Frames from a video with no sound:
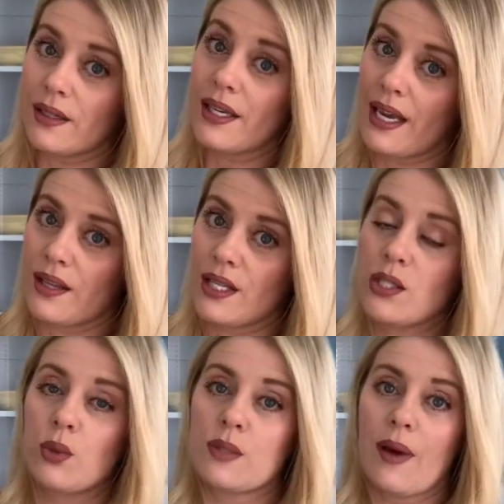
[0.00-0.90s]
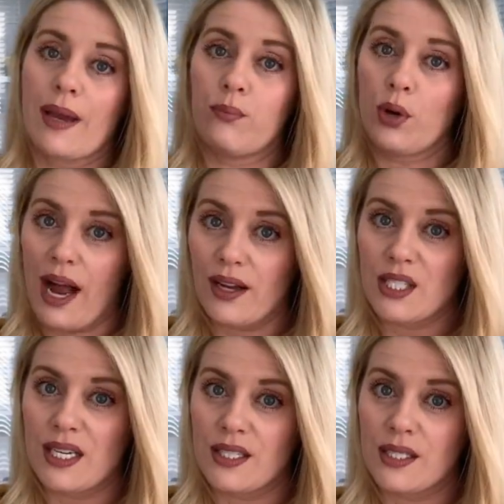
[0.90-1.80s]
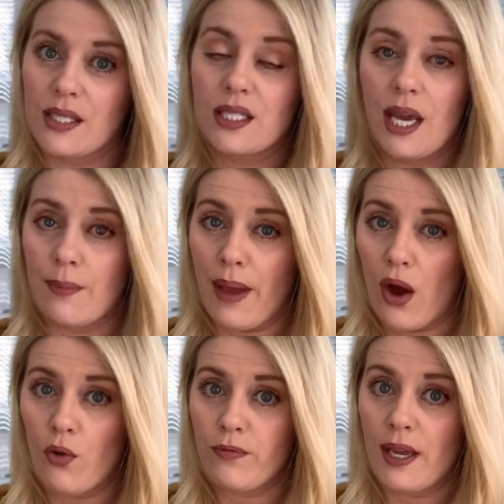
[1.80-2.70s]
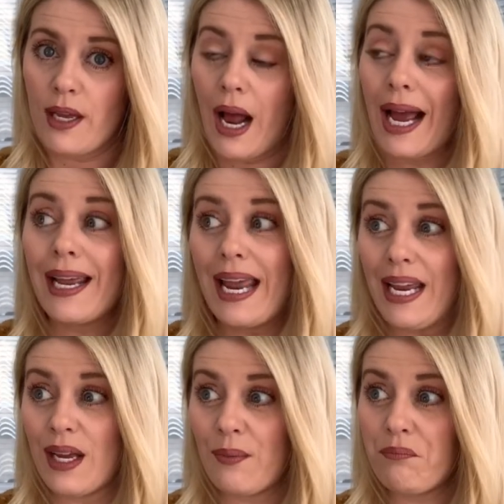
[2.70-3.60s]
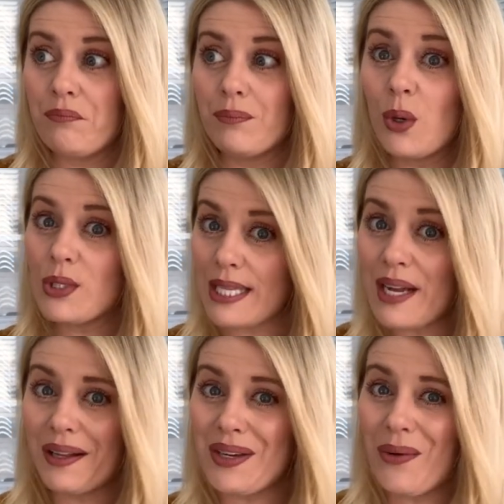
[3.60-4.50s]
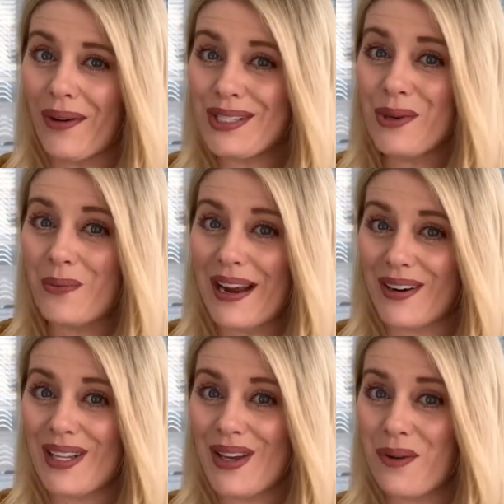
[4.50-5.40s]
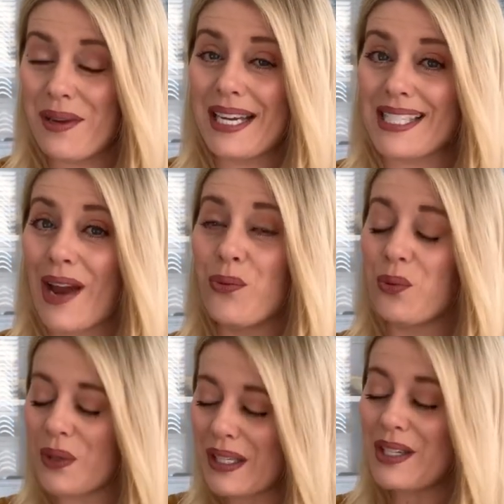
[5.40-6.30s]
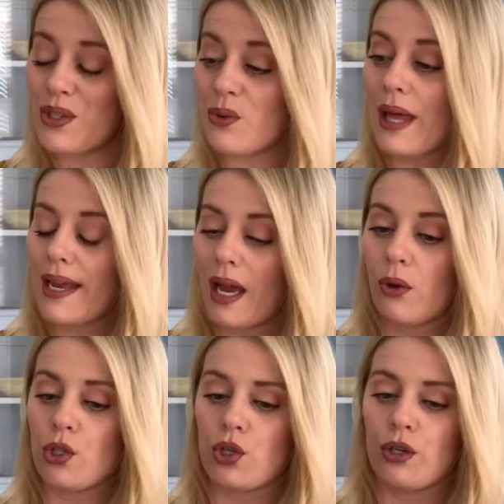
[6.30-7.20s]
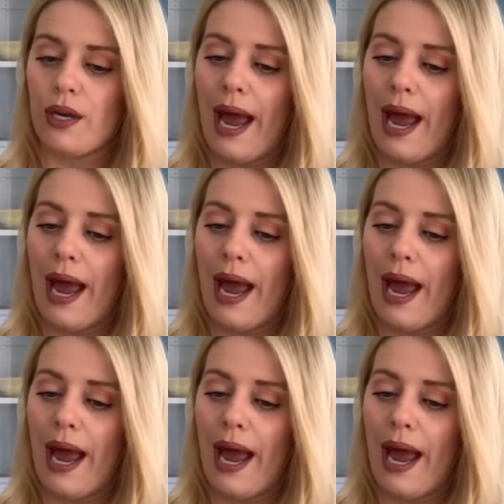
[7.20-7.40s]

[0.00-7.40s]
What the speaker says: again, this was my practice type outfit. I am most likely going to wear it though, because I really do like how it turned